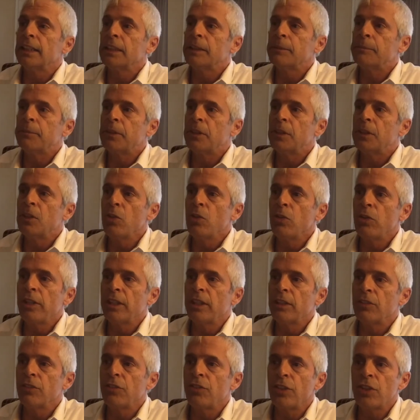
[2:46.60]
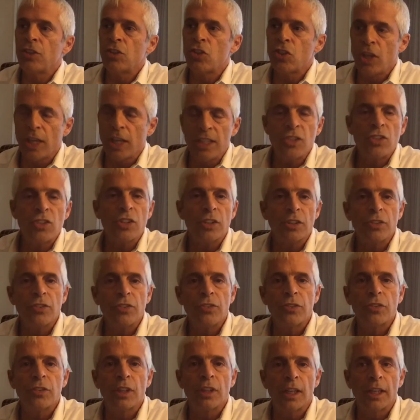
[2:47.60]
you can see
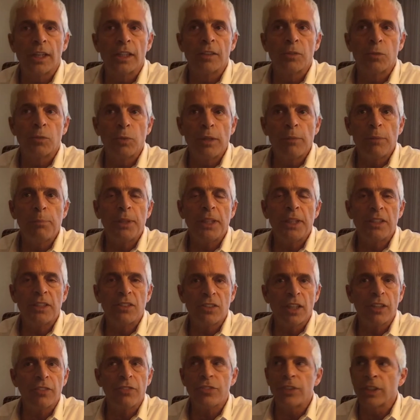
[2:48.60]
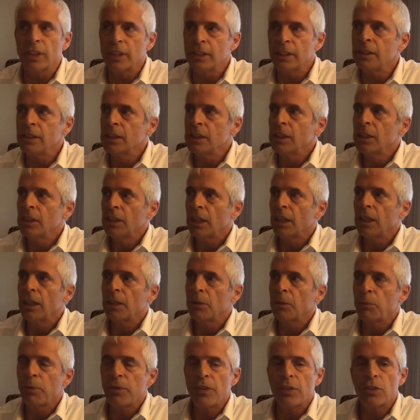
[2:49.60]
changes on repeat testing
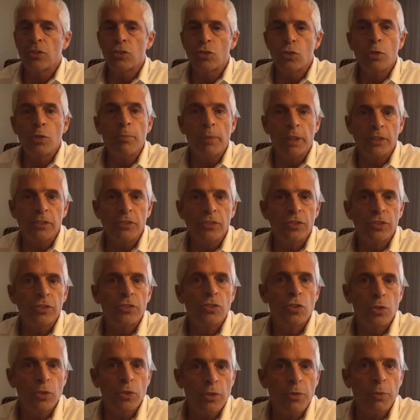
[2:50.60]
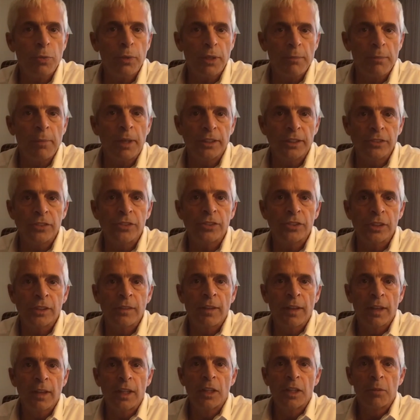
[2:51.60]
within 2 months, 2 to 3 months.
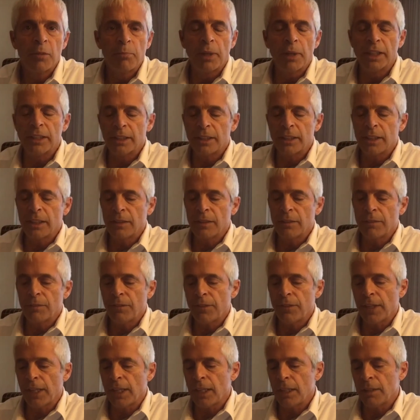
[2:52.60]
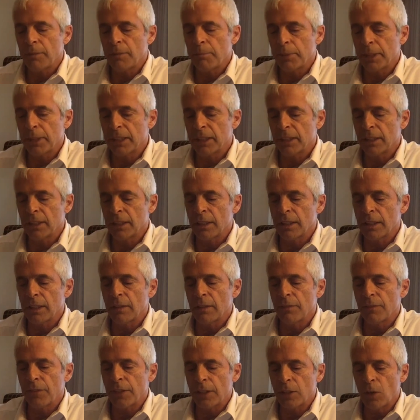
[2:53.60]
But
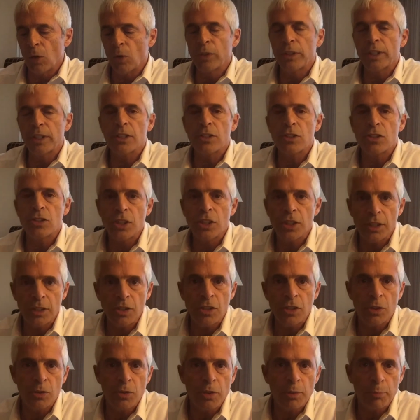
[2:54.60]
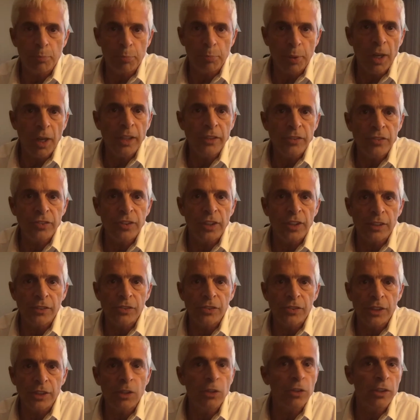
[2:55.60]
if they don't continue the
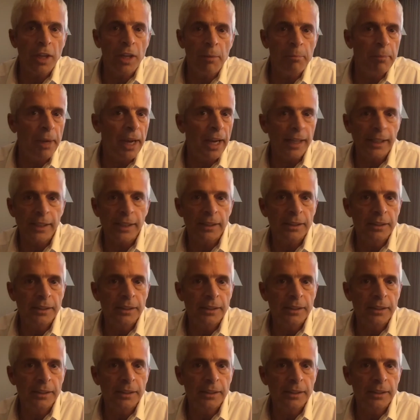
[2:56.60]
process, it'll come back.